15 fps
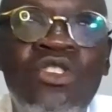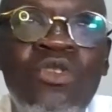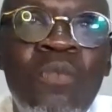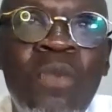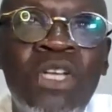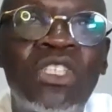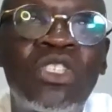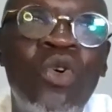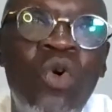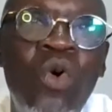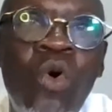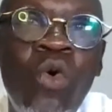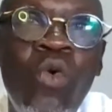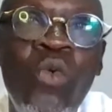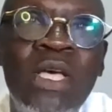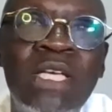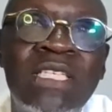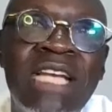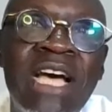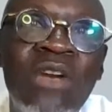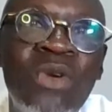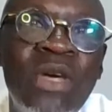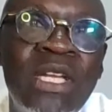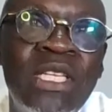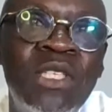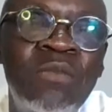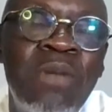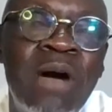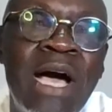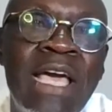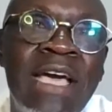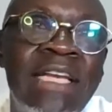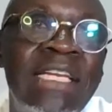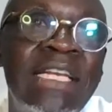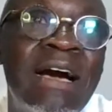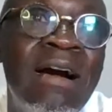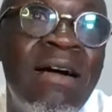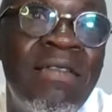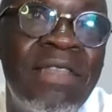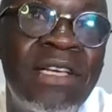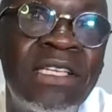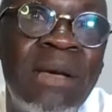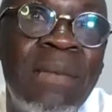You must always try to inspire the others.